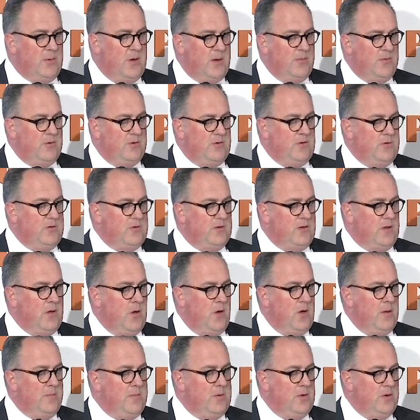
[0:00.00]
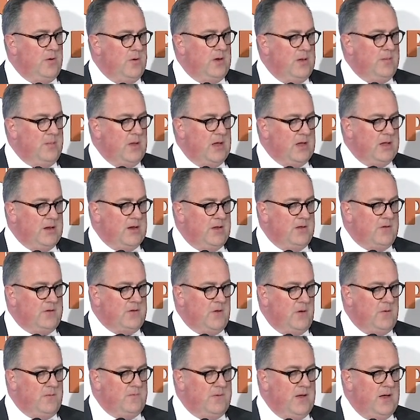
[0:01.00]
producing high-purity manganese
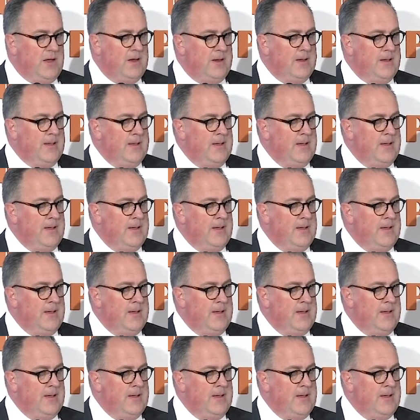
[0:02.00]
sulfate.